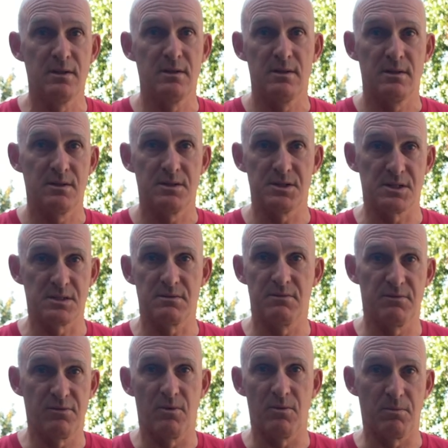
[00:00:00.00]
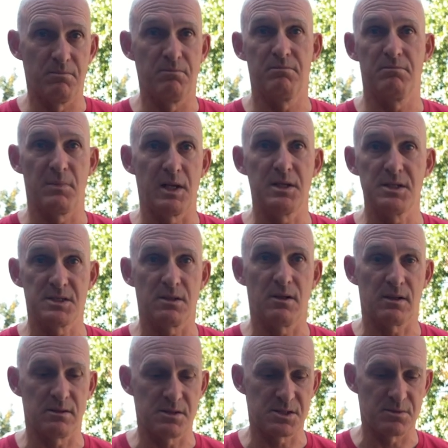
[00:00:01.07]
just for any
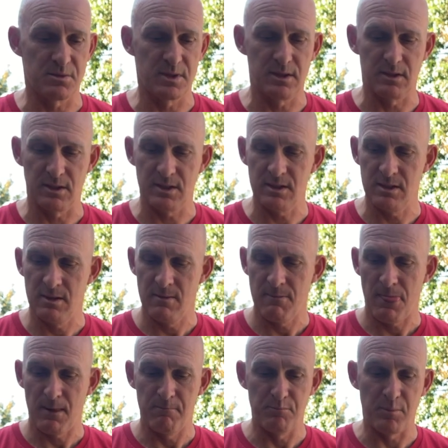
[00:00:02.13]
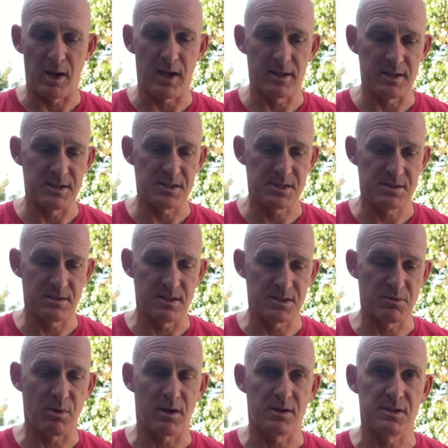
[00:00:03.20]
cyclist really. But it's
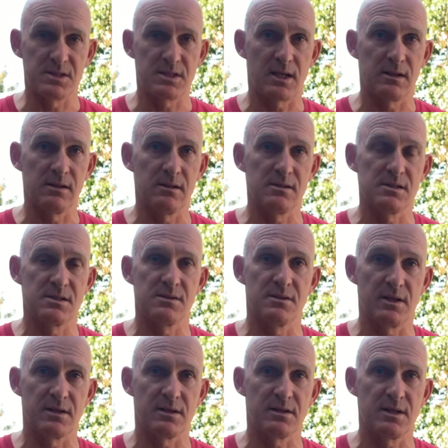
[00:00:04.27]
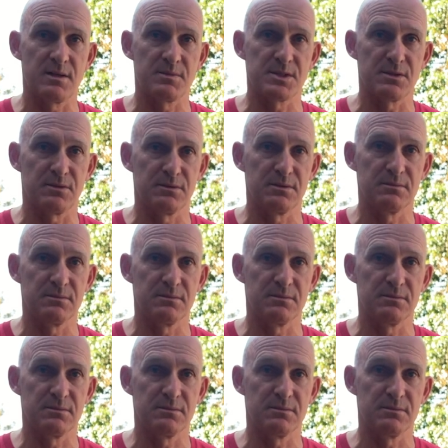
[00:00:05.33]
one of the saddles that keeps on